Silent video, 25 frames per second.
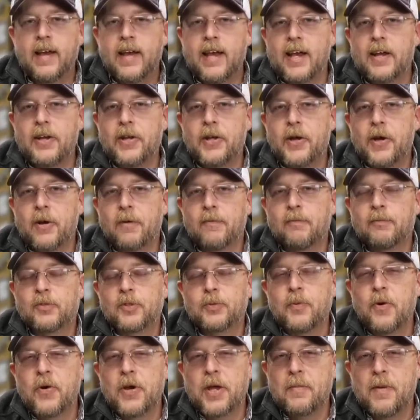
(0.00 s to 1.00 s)
Andy here from
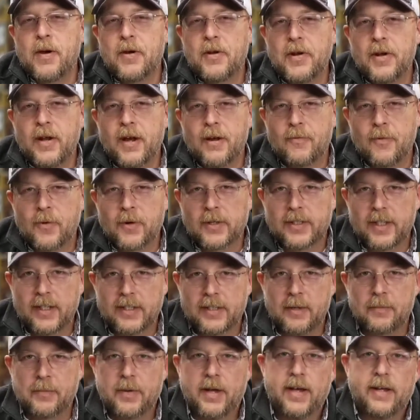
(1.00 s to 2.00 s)
Smoky Mountain Knife Works,
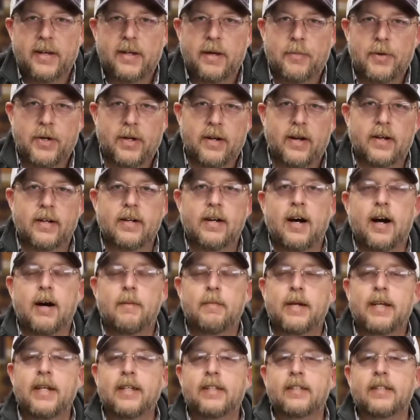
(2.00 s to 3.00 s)

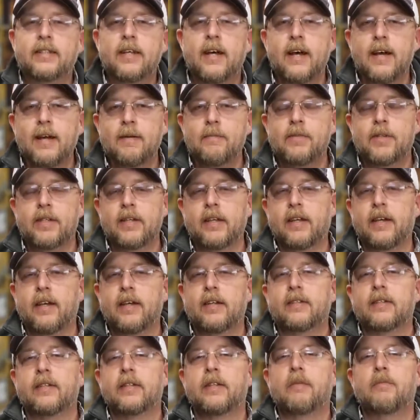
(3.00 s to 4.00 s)
smkw.com. It's time to
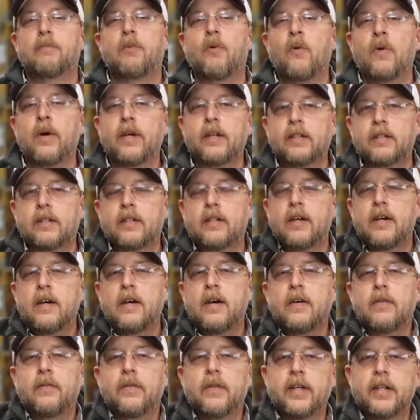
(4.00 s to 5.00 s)
get to the point.
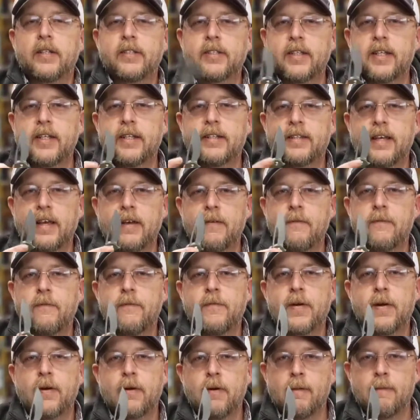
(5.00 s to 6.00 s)
This is a
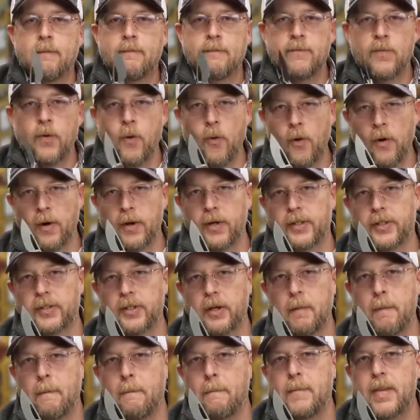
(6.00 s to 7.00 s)
Ferrum
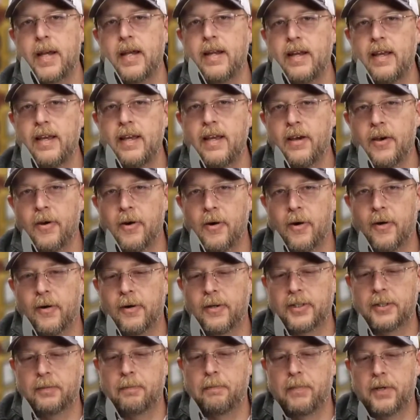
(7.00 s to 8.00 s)
Forge Mini
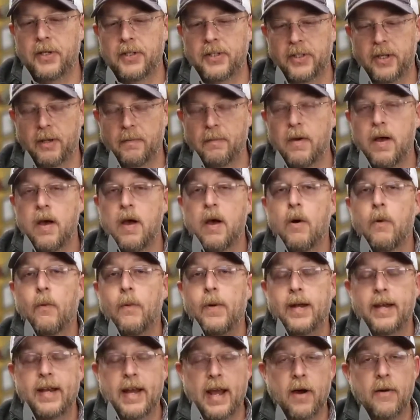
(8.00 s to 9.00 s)
Archbishop.
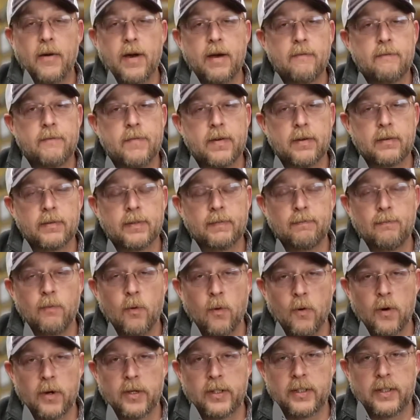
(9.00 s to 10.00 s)
We now have Ferrum
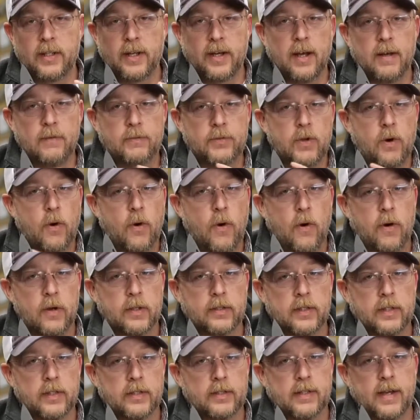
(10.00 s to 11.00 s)
Forge knives
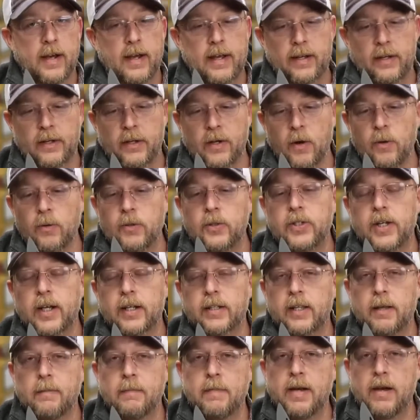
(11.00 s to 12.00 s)
on the site. Go
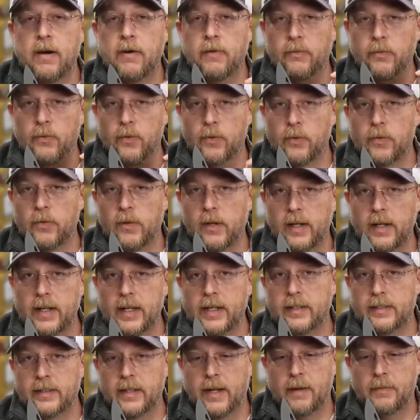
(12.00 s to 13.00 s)
check them out through the
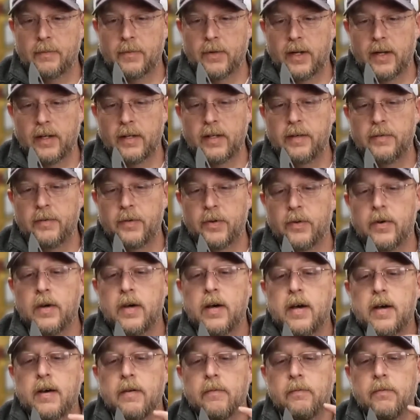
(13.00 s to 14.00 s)
links that I'm gonna leave you.
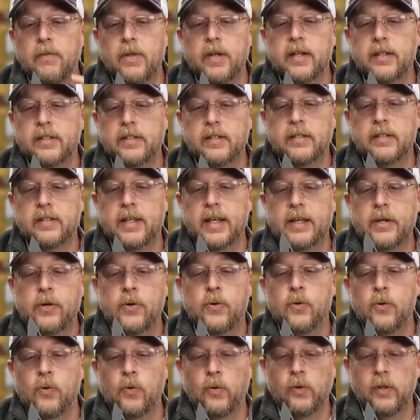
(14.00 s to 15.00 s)
This is a
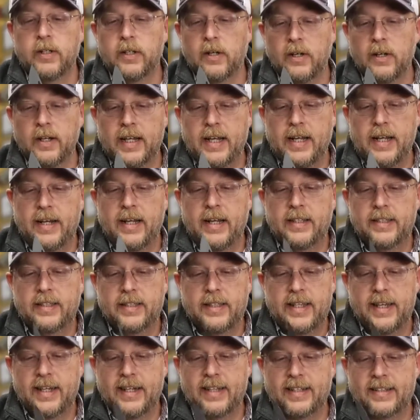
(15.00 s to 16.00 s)
cool little
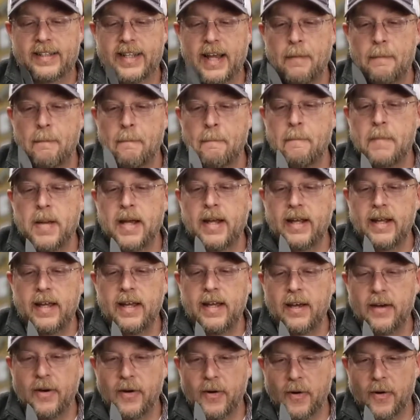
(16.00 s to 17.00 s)
EDC. It is a
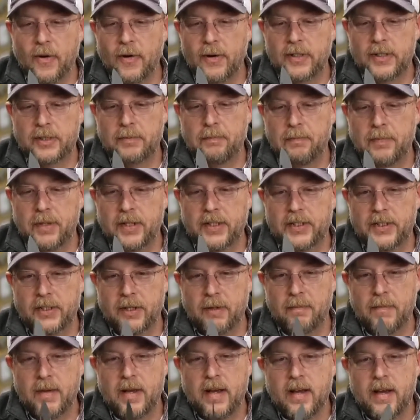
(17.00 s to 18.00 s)
mini
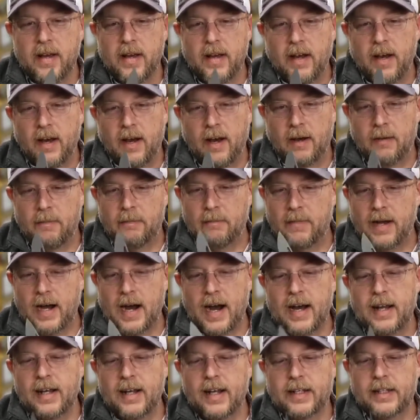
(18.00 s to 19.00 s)
Archbishop. Um,
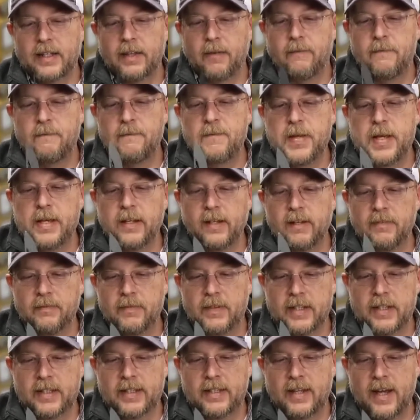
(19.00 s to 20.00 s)
I like the feel
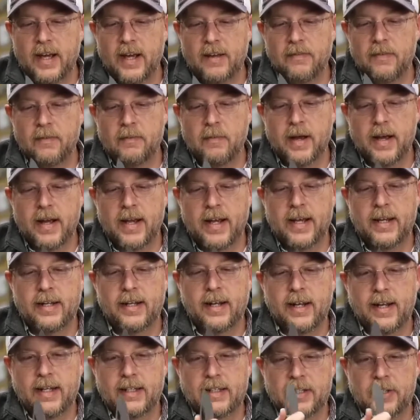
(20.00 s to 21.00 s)
of this knife in my hand.
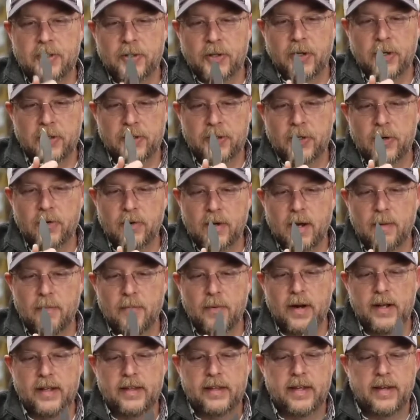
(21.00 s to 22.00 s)
I like that you can choke
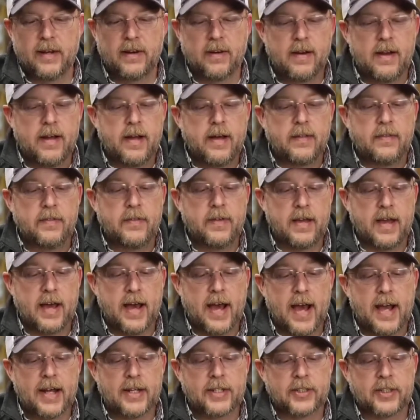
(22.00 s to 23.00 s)
up right there. The
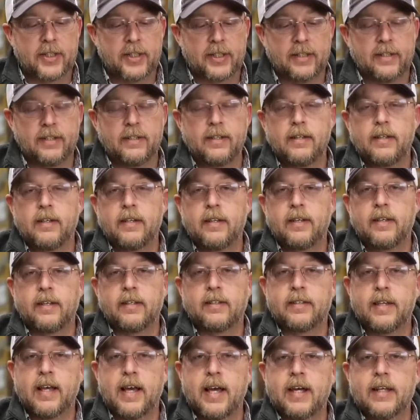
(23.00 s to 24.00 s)
action
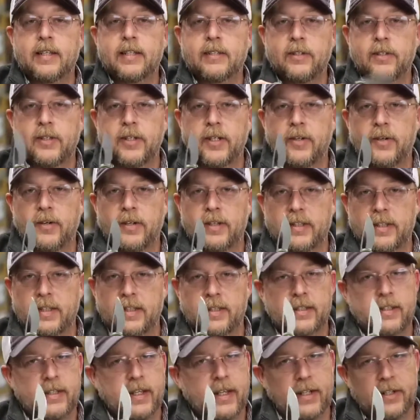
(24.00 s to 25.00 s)
is excellent on
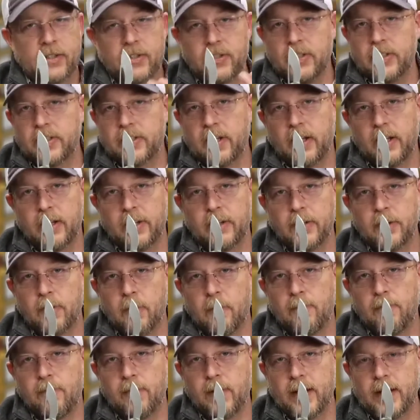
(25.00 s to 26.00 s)
this thing. Just a
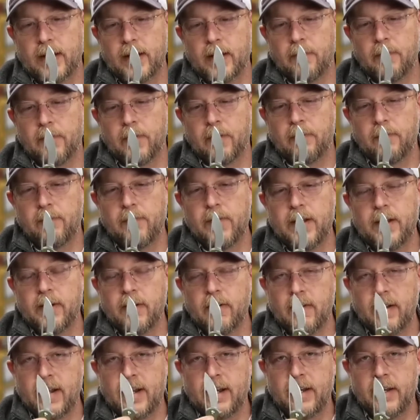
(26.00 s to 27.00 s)
little flick of the
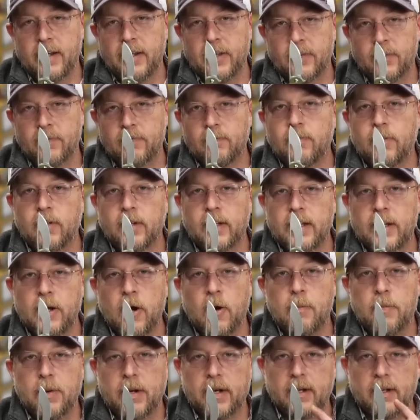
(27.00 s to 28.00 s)
finger and it is fully
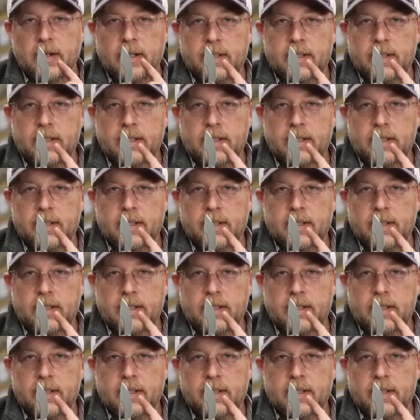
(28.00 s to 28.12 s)
open.